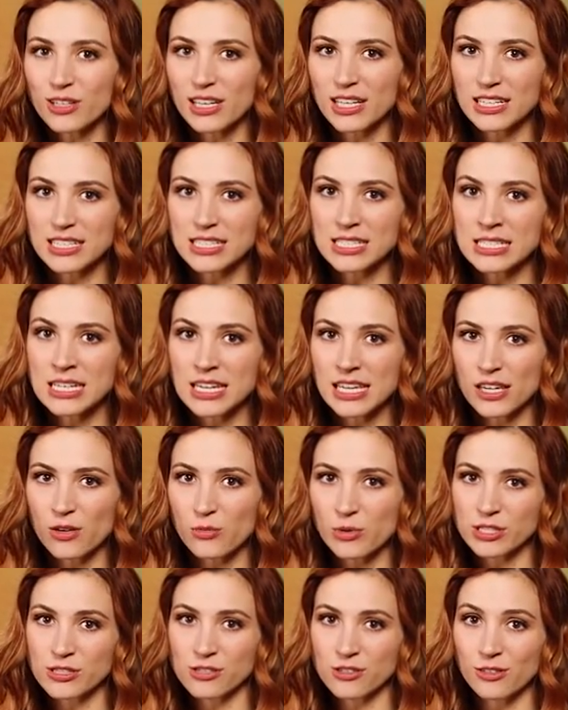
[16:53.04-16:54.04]
you're getting sneaky
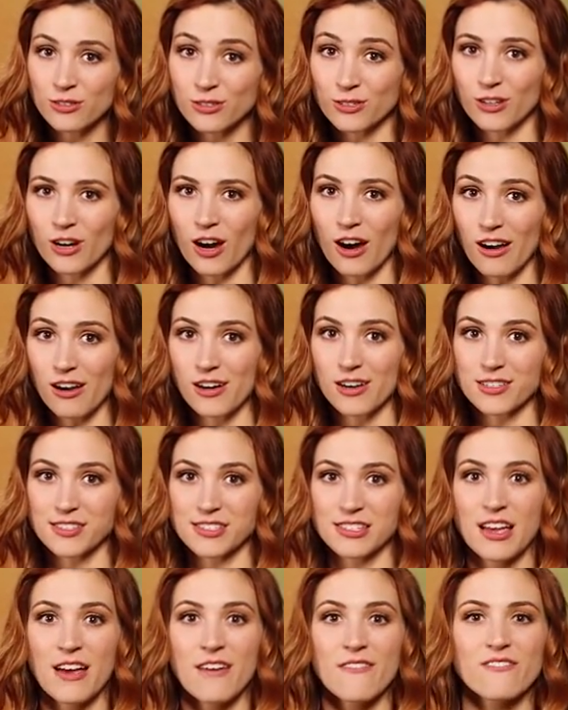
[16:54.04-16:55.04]
with certain
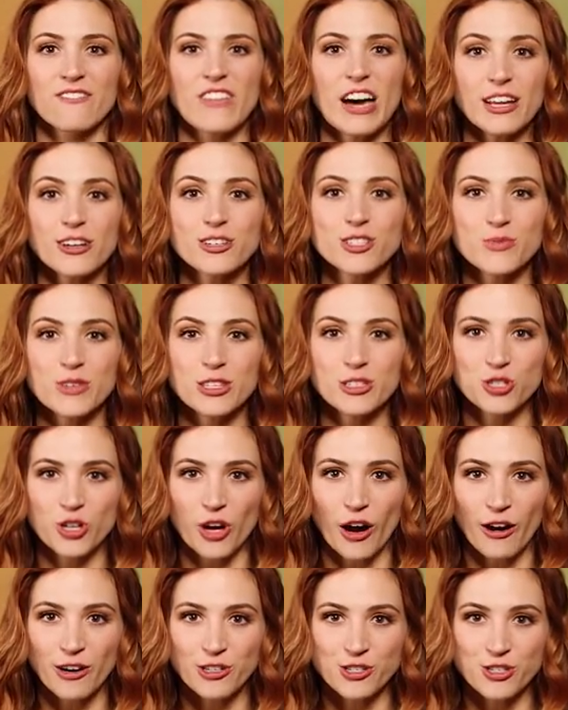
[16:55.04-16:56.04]
cards, fighters with
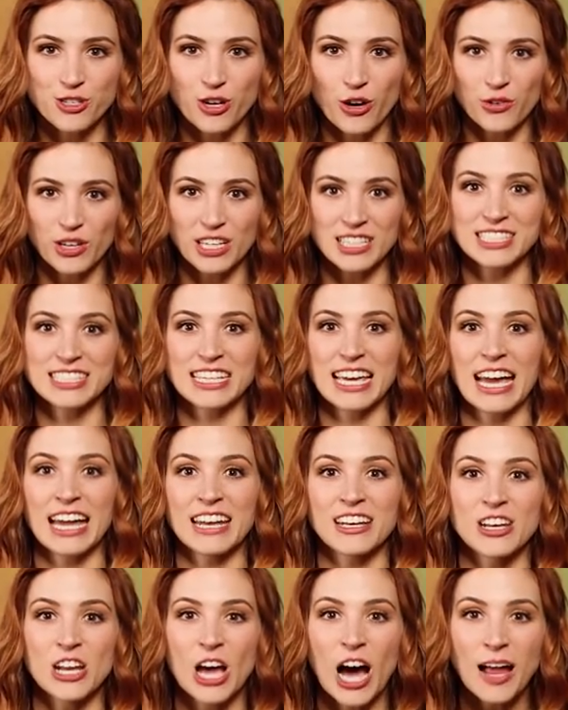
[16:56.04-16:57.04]
charge tokens
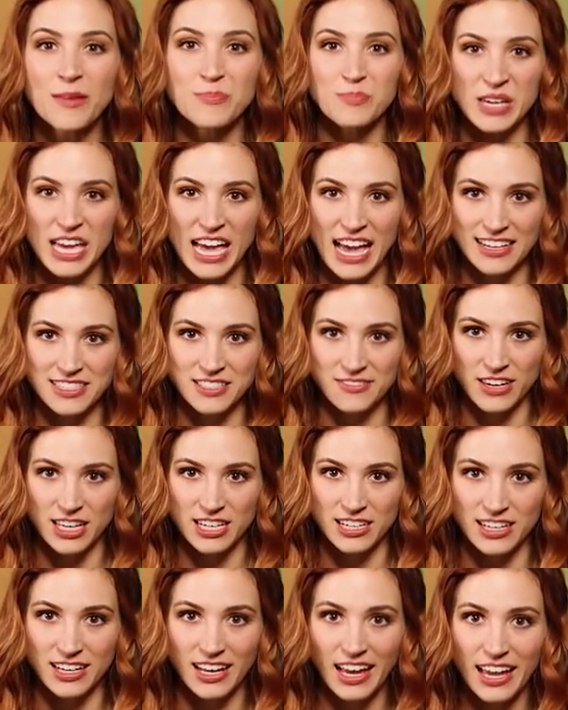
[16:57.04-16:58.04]
cannot be
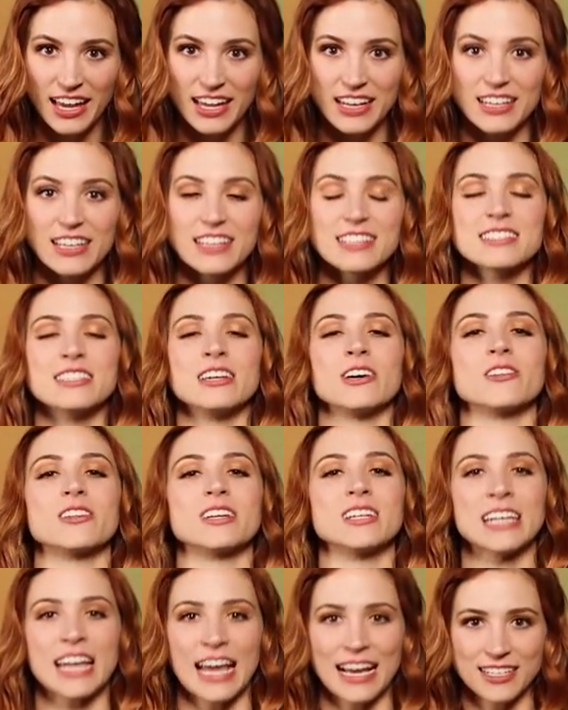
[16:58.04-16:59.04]
activated again until the
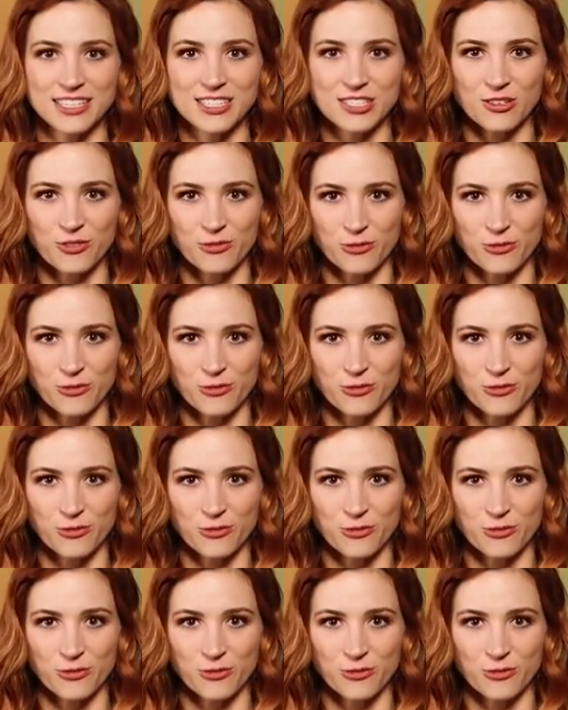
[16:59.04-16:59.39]
next